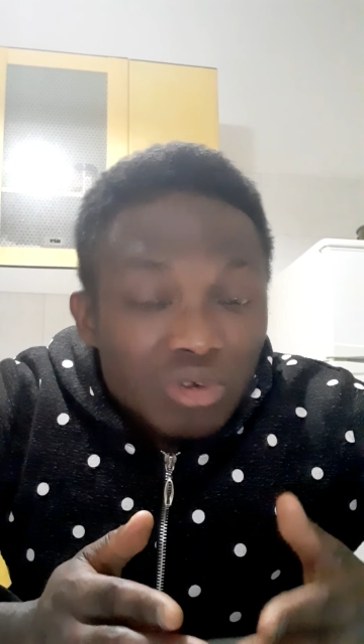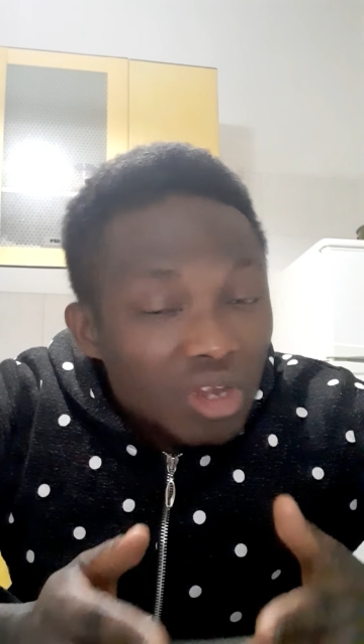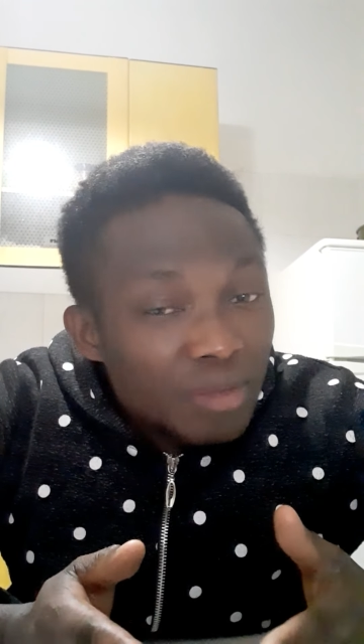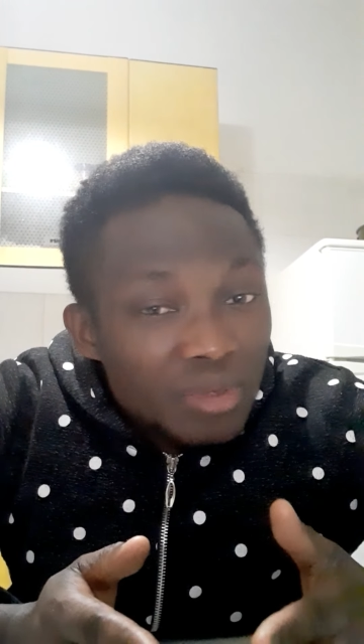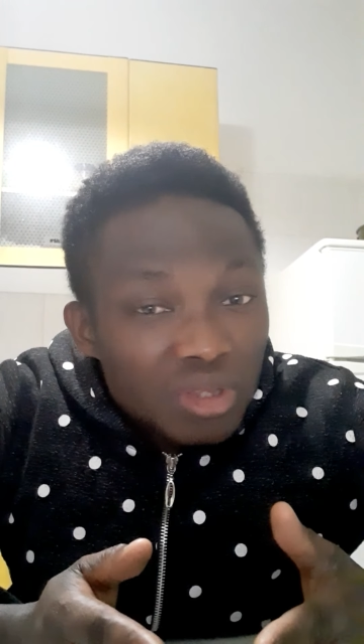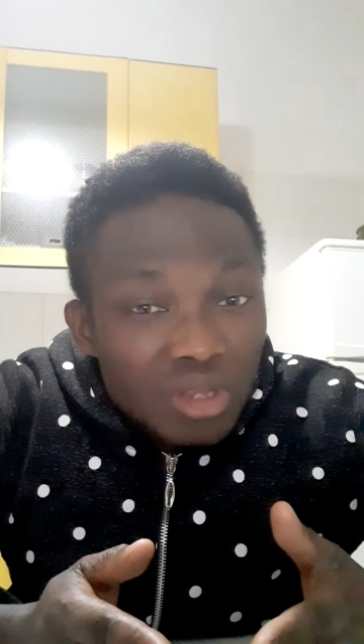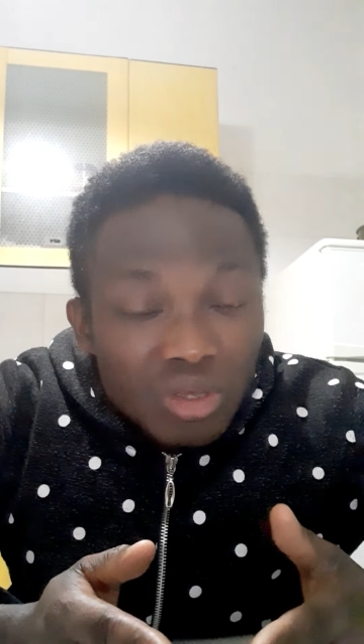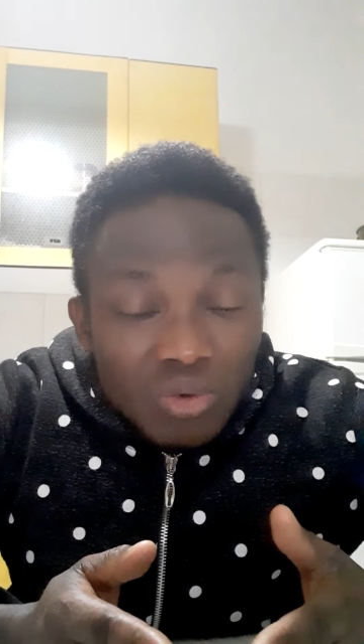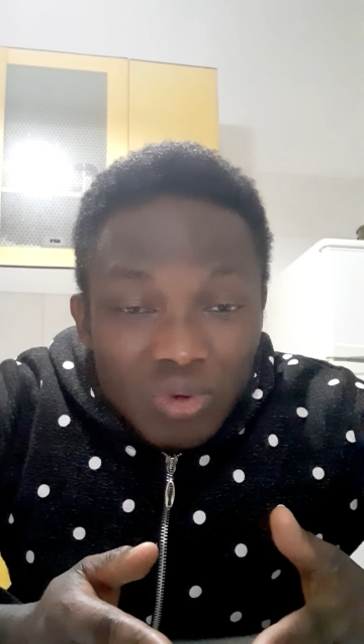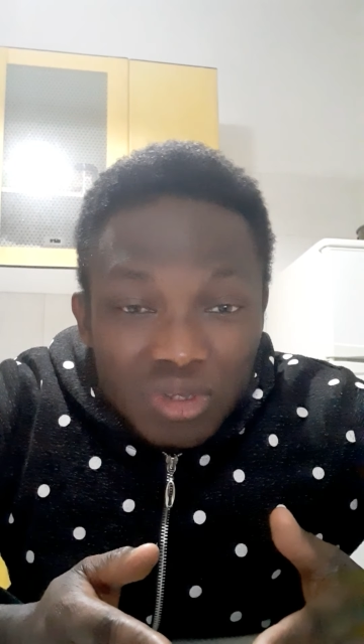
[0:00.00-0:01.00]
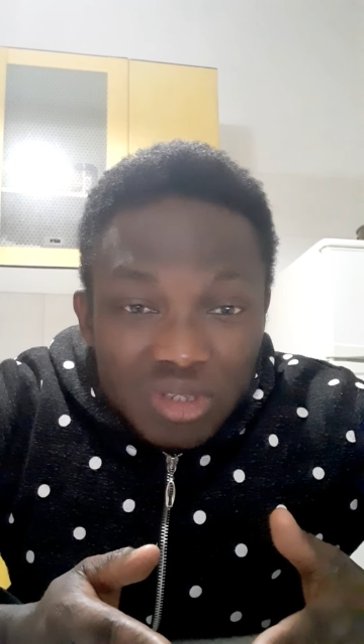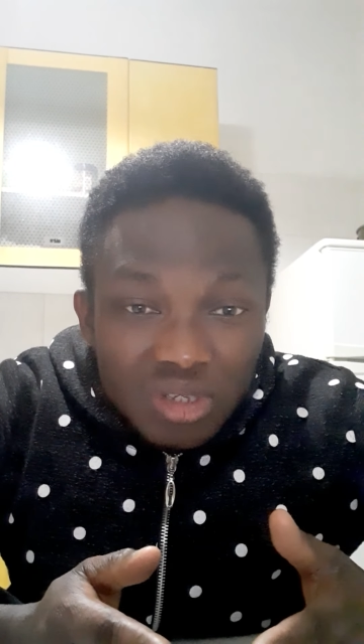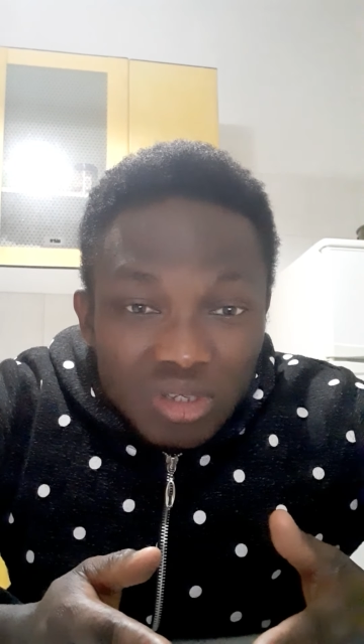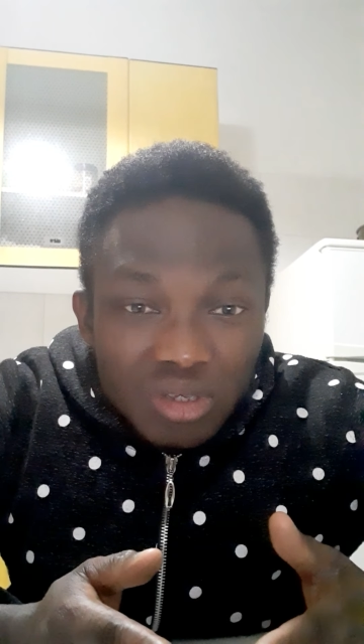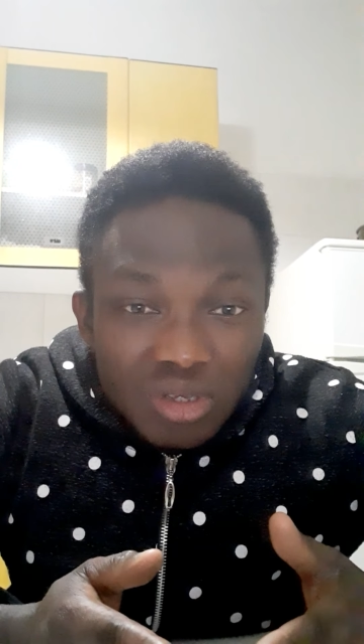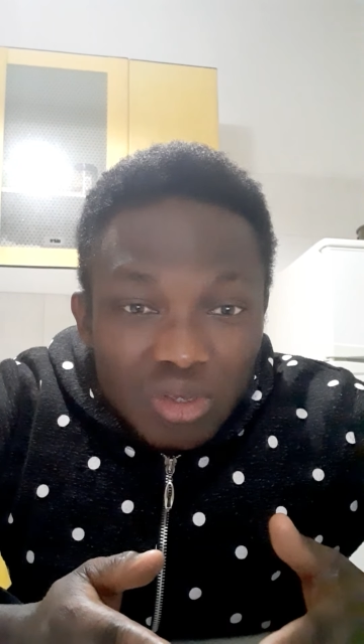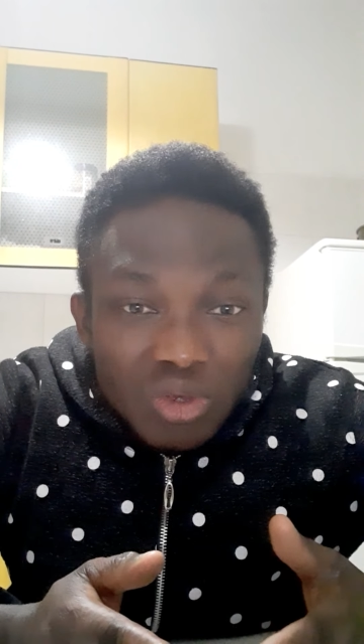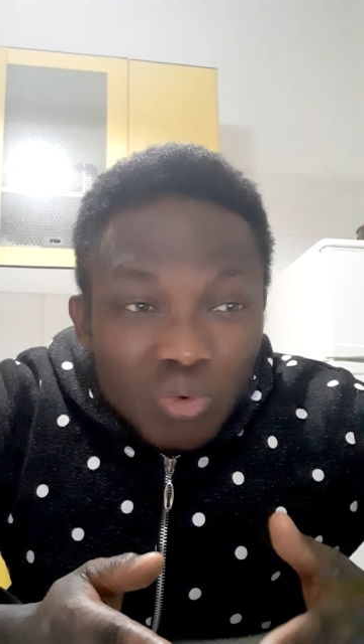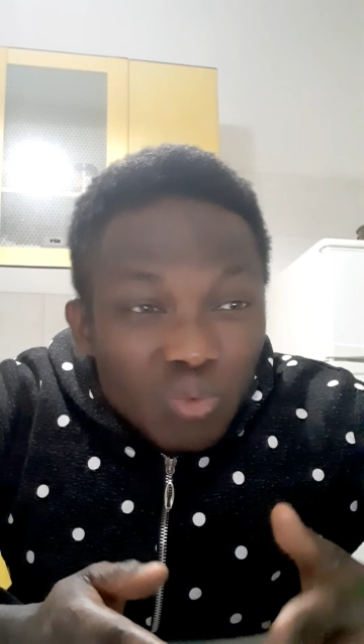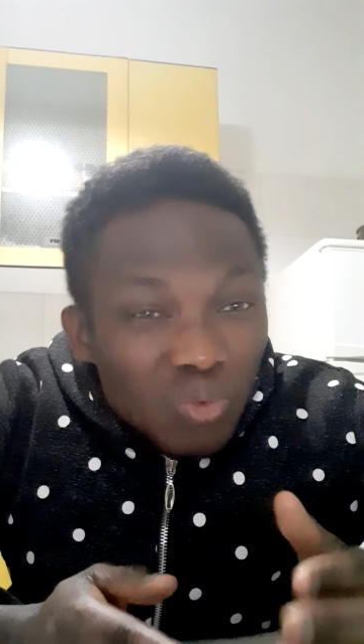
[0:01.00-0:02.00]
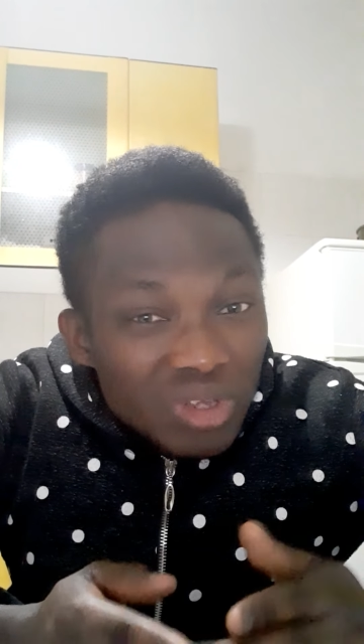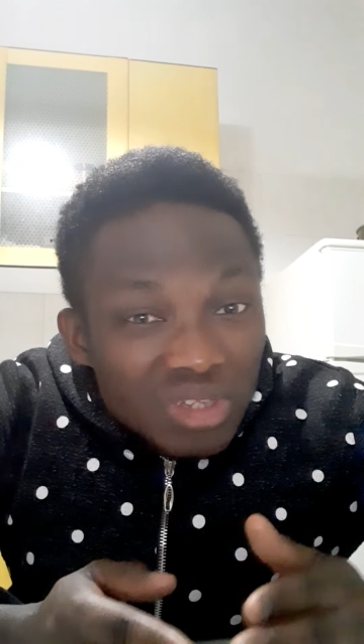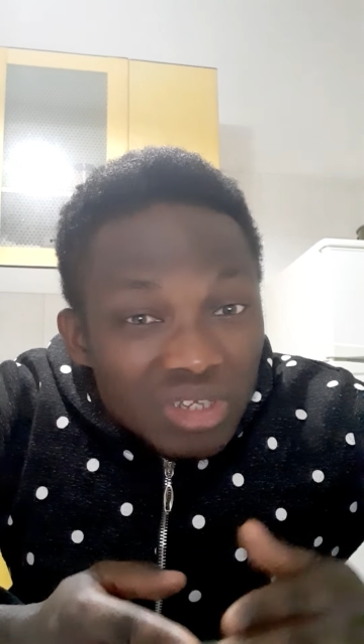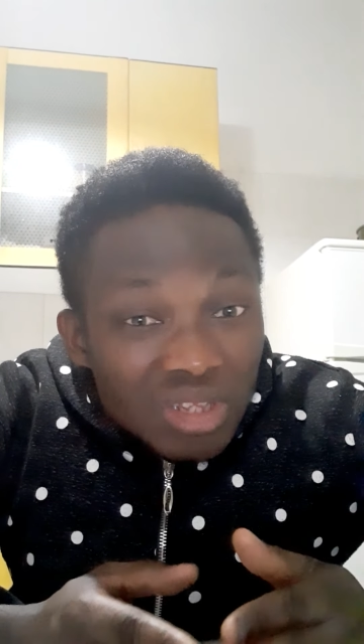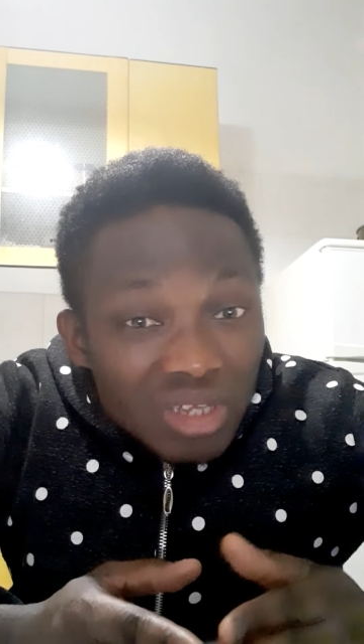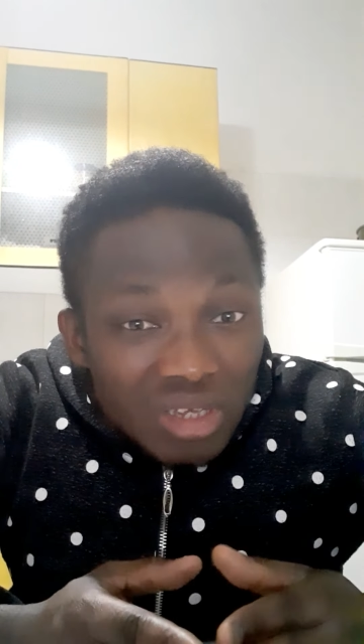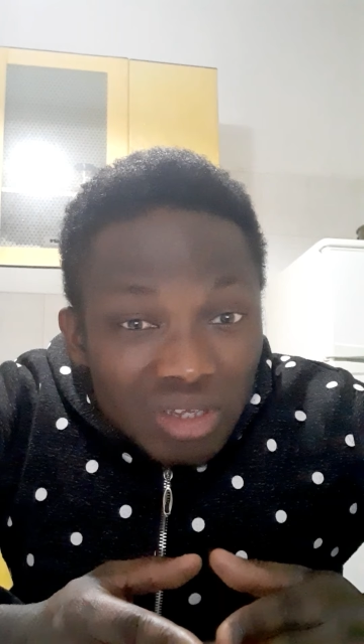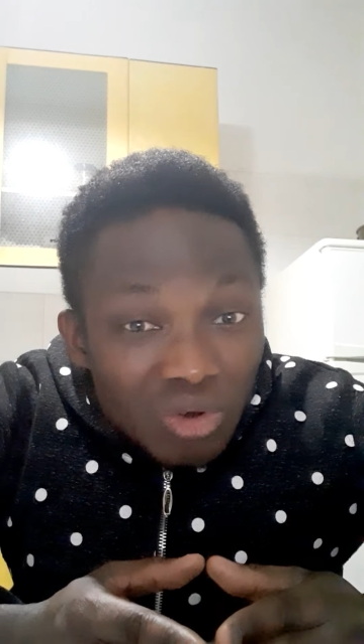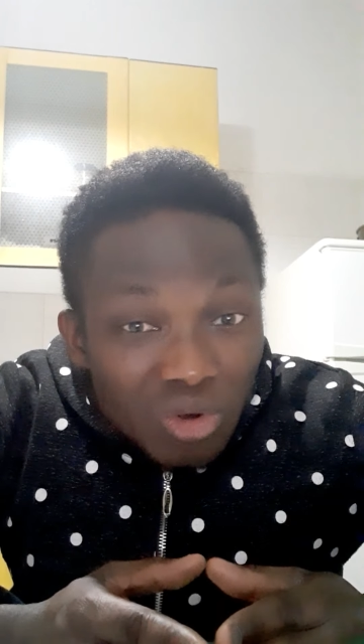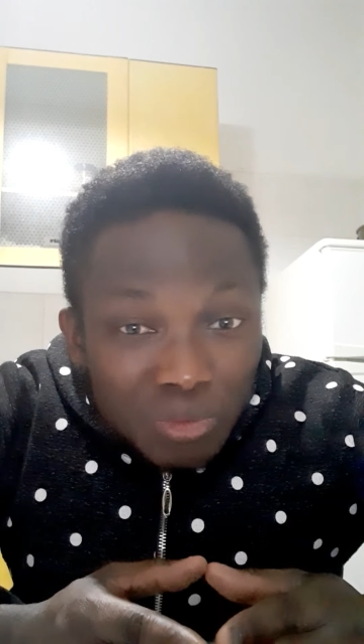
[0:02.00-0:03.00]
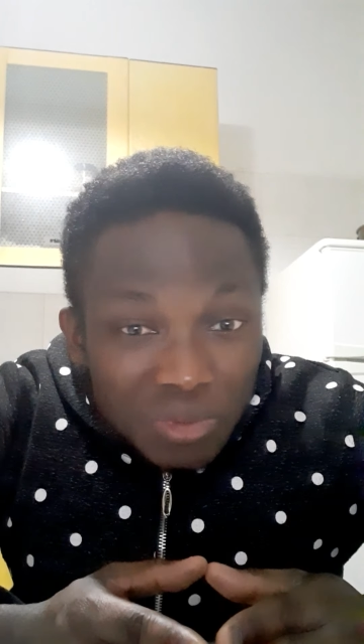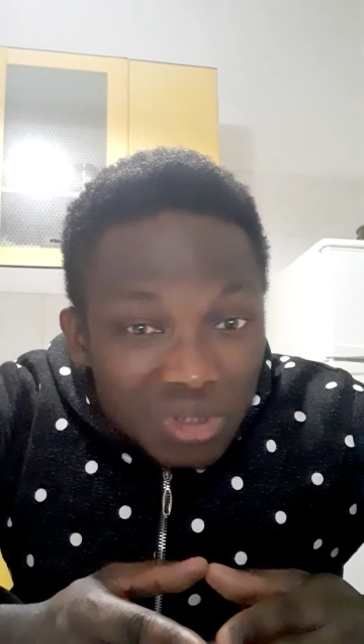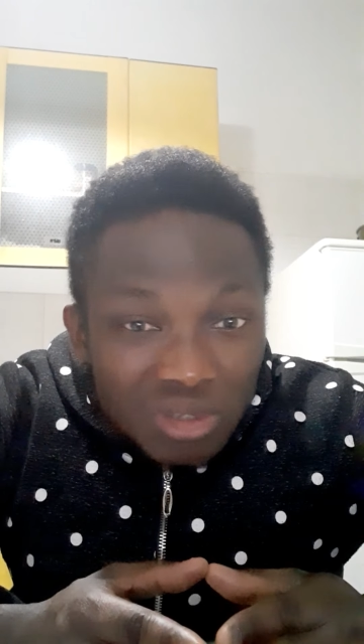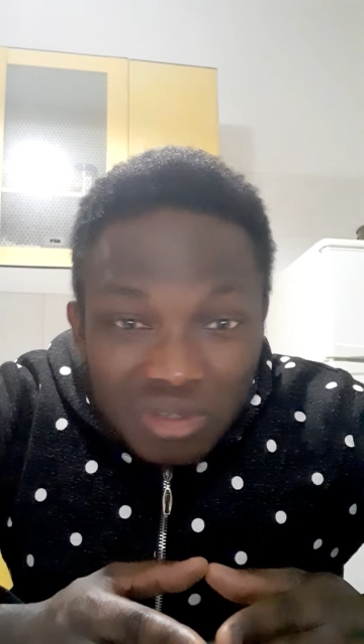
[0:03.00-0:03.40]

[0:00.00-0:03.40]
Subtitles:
Let me tell you one thing. When the day comes,